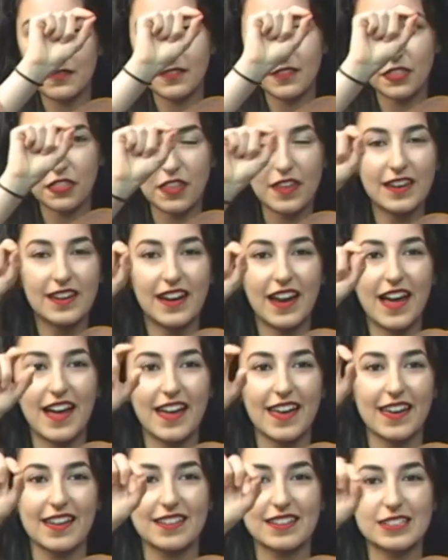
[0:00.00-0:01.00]
thin
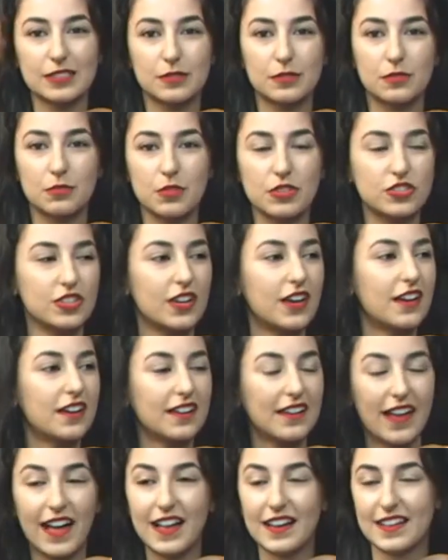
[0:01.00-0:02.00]
lines which are
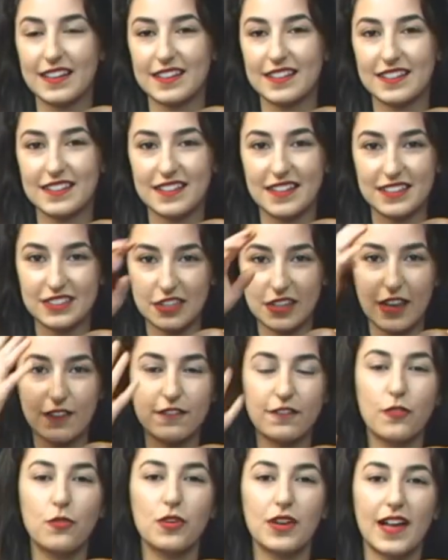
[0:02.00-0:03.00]
coloured. And so you have
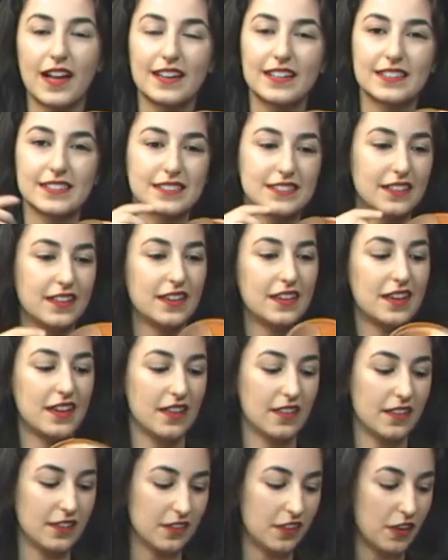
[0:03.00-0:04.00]
four colours
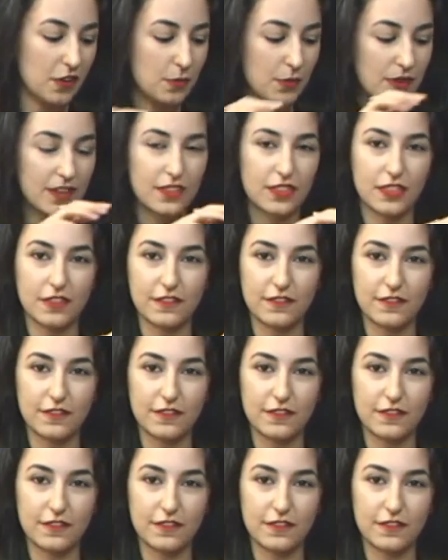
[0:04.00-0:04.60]
that go with the